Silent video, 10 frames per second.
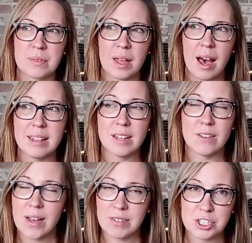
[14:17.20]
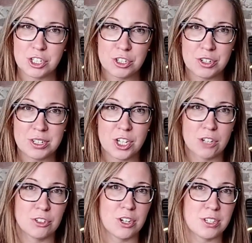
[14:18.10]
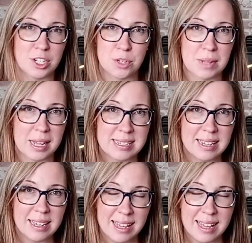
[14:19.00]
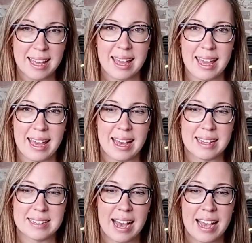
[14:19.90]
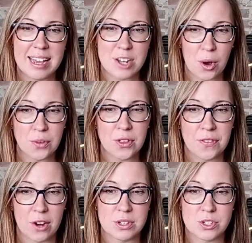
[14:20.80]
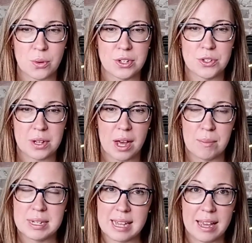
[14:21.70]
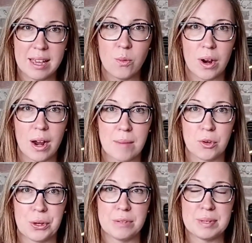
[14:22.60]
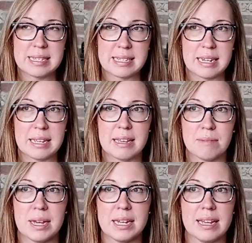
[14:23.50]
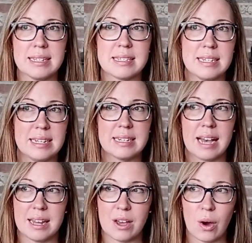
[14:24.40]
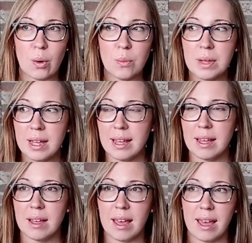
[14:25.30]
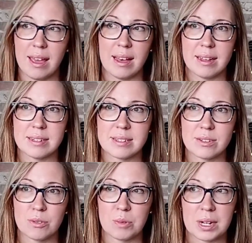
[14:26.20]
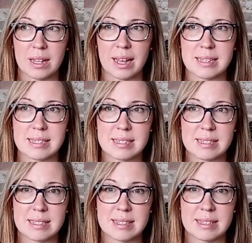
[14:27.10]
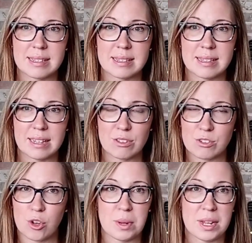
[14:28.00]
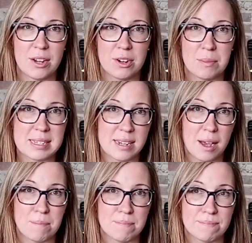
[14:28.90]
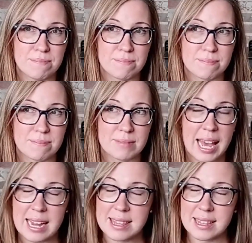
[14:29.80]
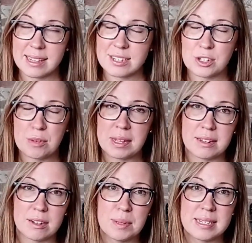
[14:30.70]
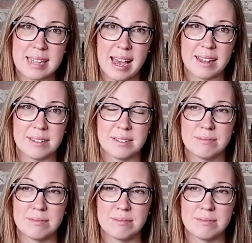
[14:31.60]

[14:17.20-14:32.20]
I love having children. Children are such a blessing. And I know that there is going to come a day where I'm going to be sitting in my nice, neat, tidy home and realize that there's nobody here to mess it up. And I think that's going to be a little bit sad.